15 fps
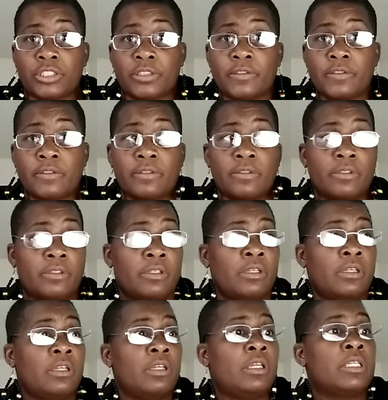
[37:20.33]
removing
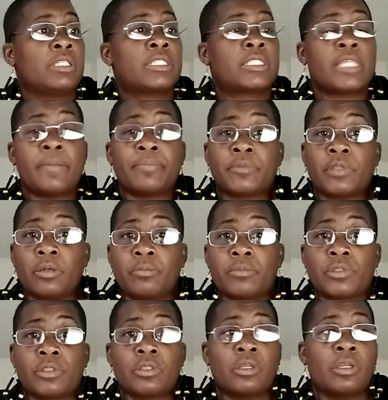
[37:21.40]
airway obstruction,